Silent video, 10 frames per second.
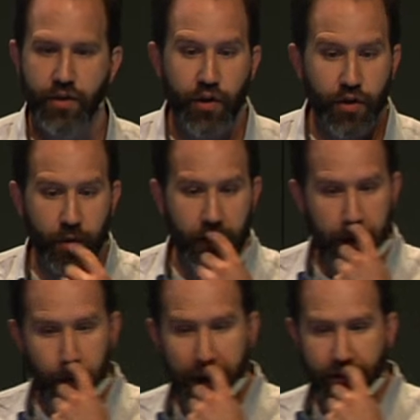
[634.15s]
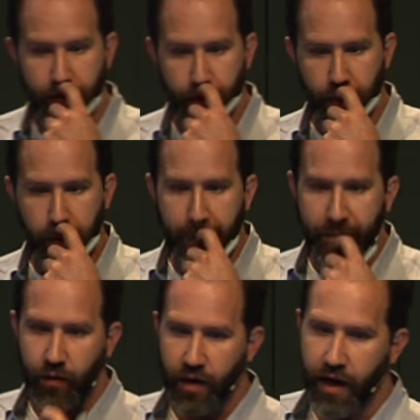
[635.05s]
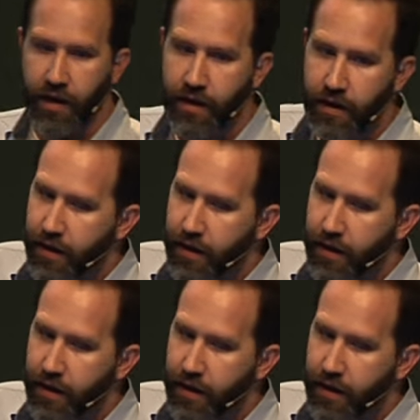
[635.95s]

So here's what we have to do, okay?